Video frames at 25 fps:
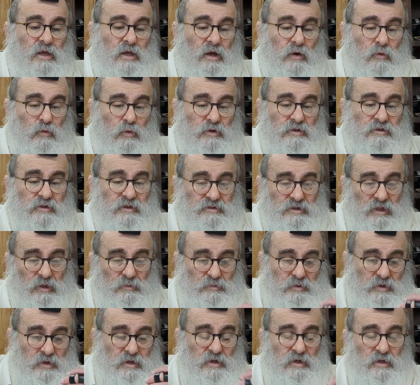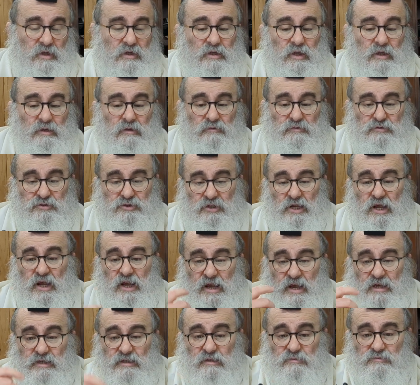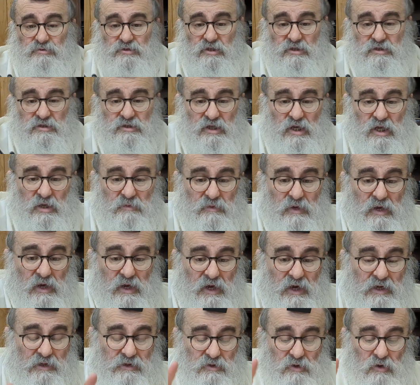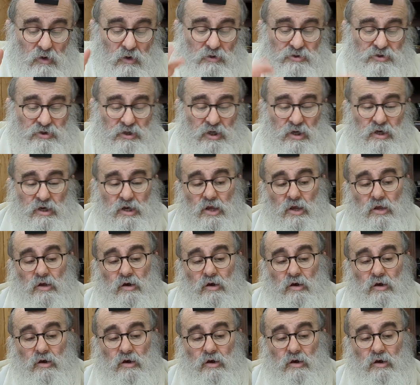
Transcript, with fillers: a witness of pi inyan of shnei edim. She can be an eid kosher.